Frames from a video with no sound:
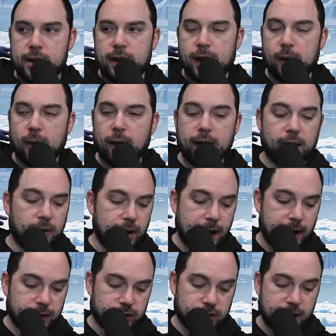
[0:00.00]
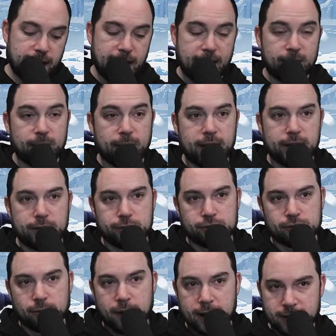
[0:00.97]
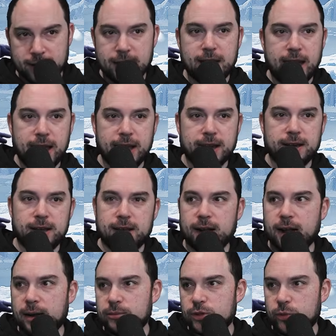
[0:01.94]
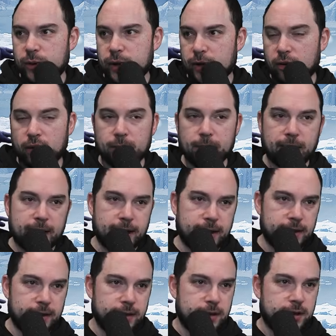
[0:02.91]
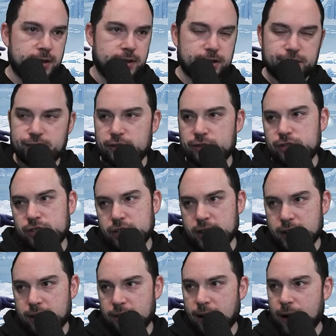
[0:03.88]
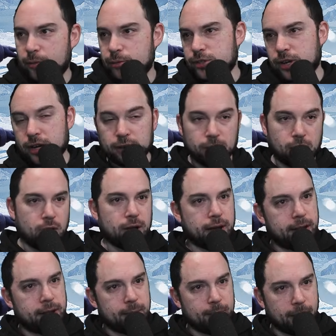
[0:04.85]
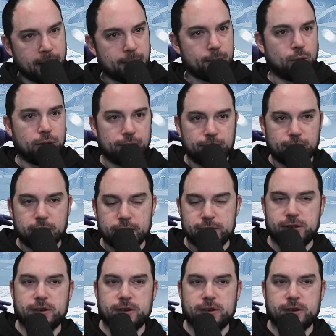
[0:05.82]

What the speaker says: Now, I don't actually have my user ID handy, and I'm doing all my searching here. I was going to log in and buy more Frost